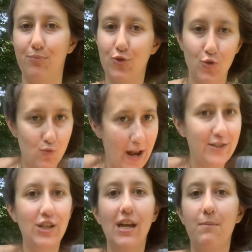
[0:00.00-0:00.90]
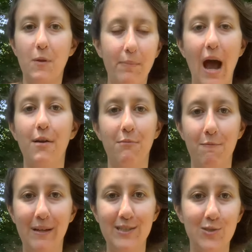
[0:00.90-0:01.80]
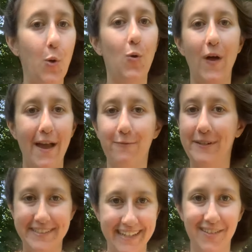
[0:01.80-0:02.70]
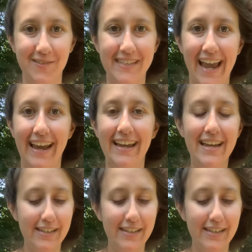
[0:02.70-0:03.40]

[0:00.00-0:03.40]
dredging up the bottom of my soul every single day.